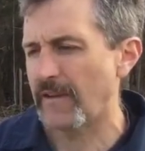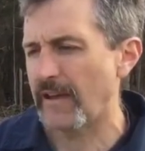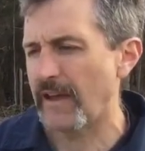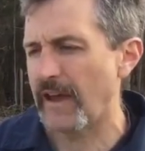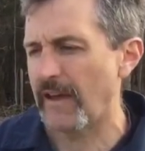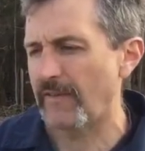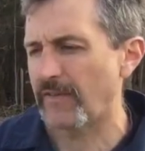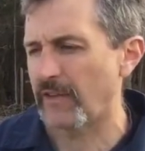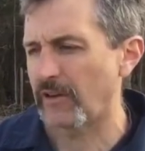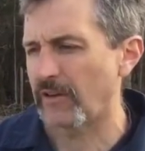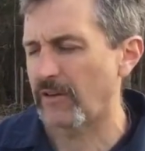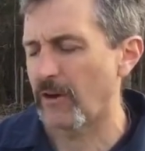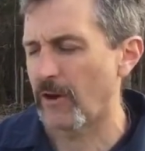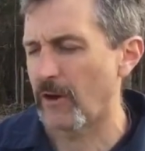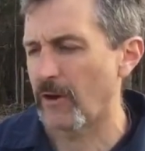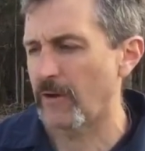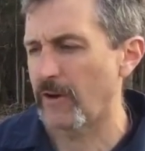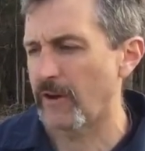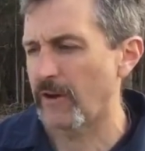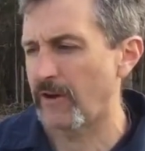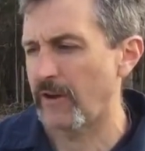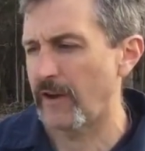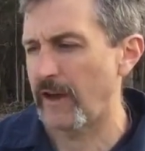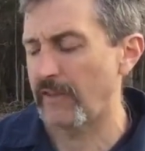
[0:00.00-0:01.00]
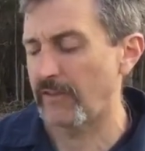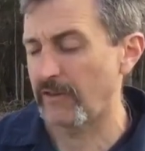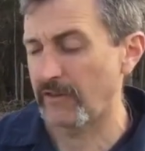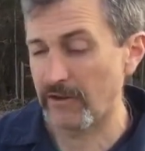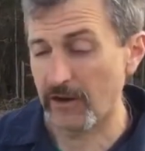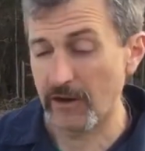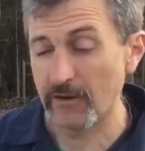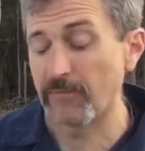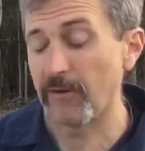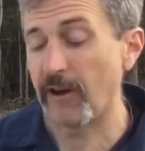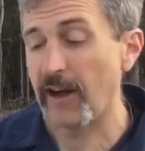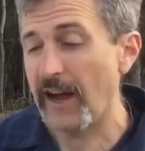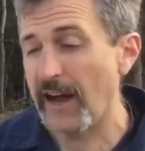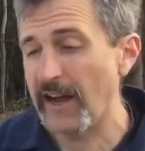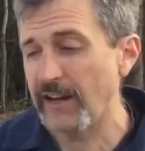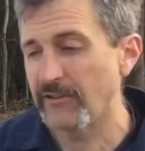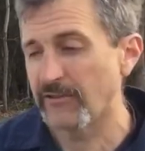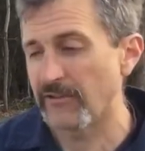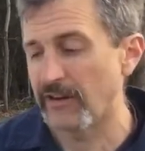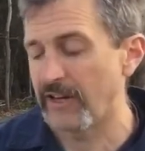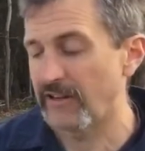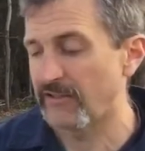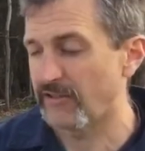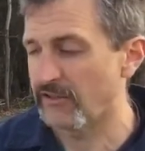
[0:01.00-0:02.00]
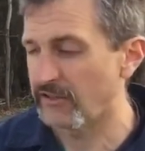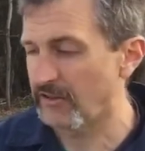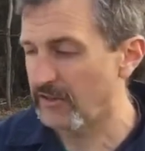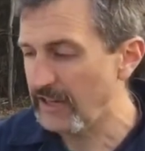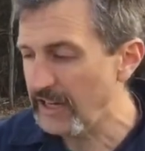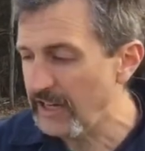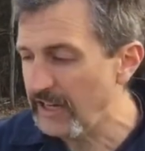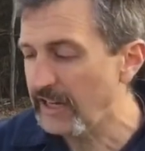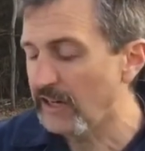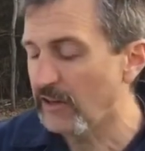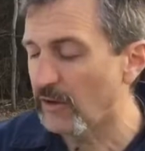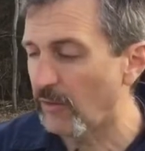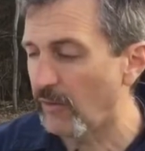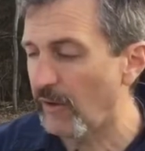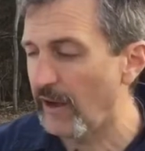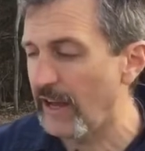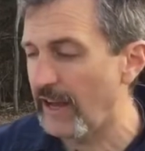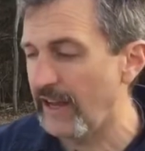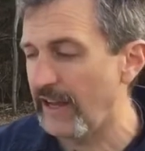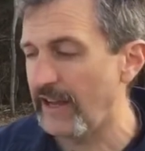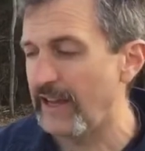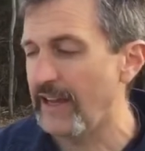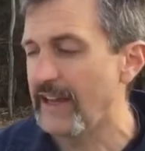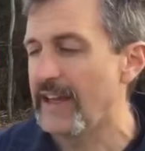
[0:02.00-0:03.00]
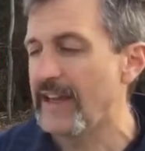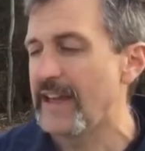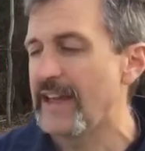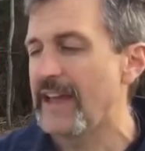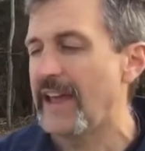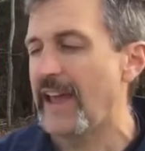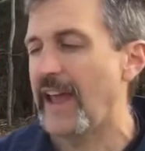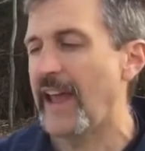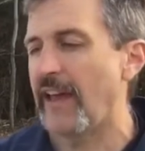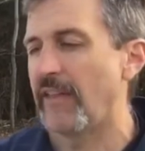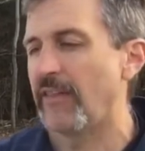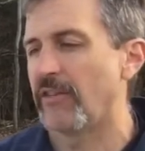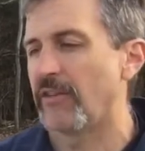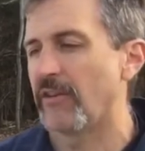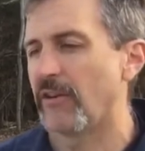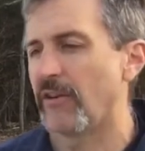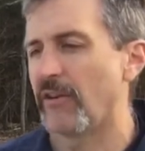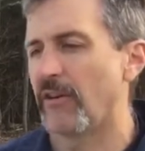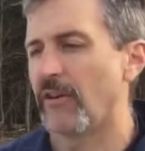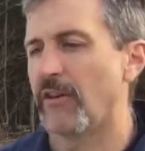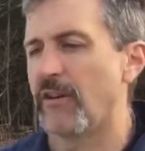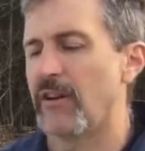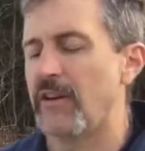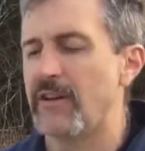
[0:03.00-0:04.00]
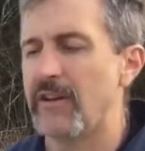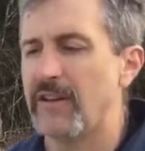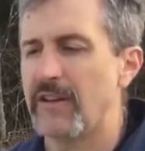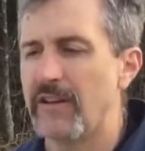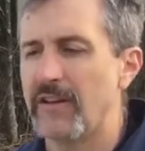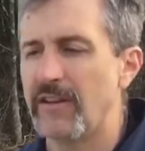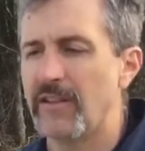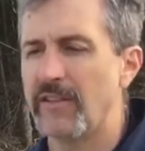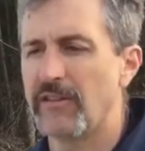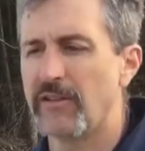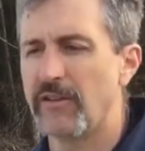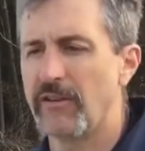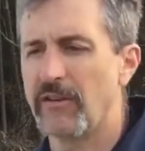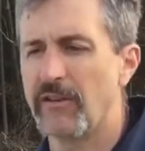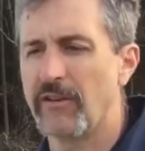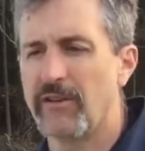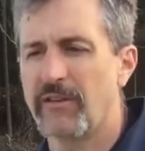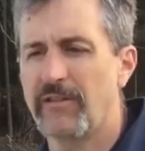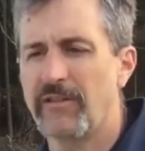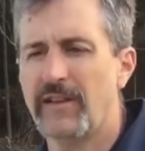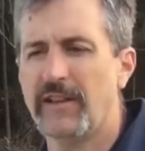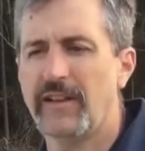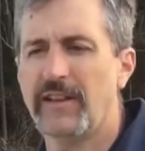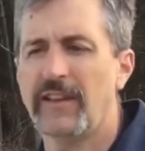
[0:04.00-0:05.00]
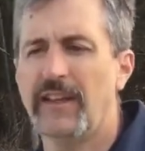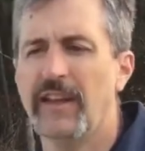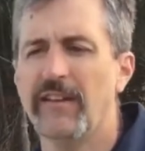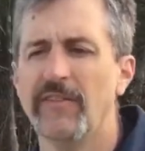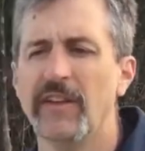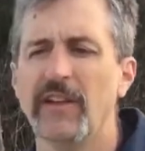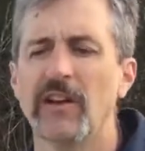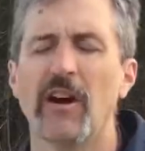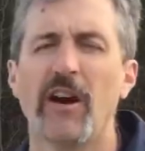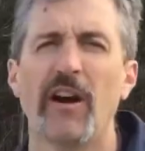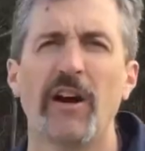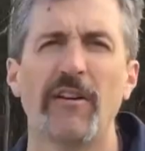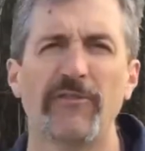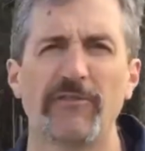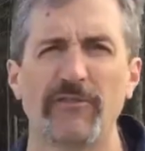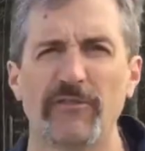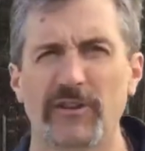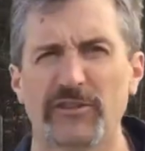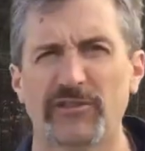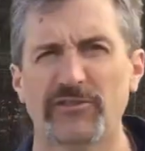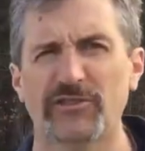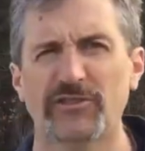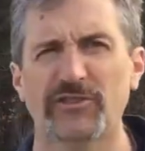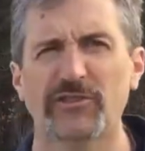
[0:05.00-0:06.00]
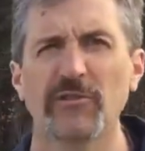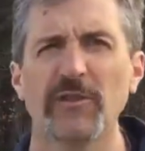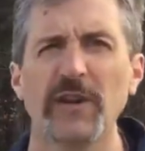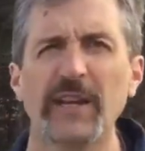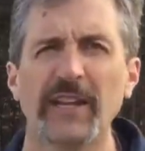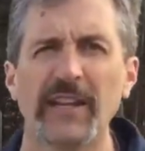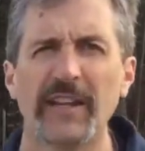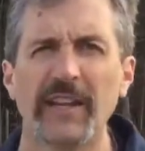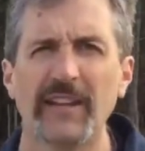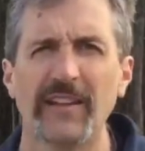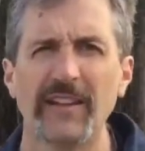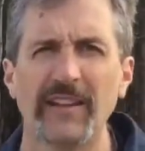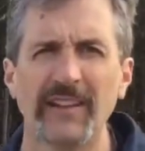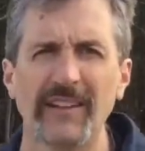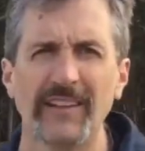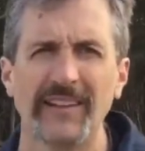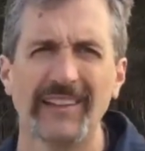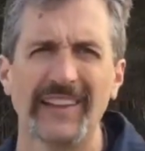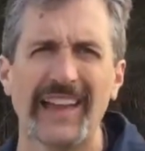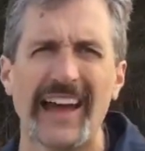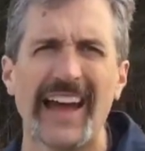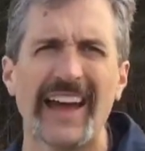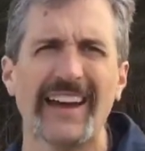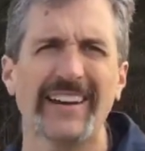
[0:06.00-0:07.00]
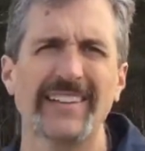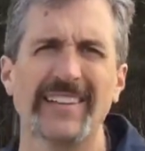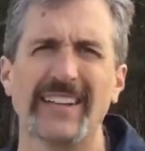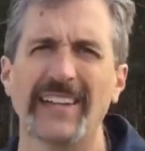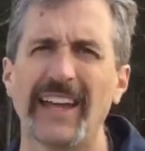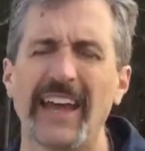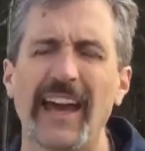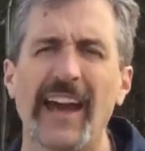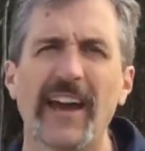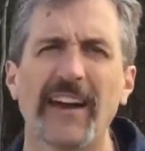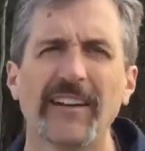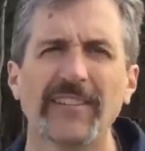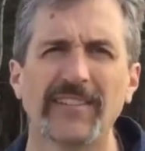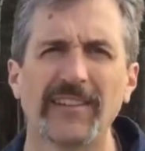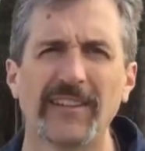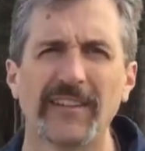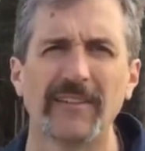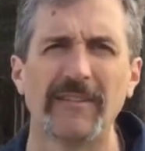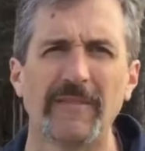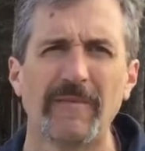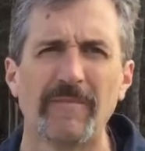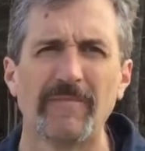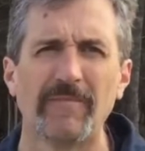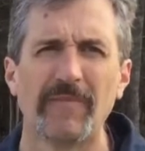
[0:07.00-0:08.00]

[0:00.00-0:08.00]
at the car at the carbohydrates, they're eating away and they're they're giving off or excreting lactic acid.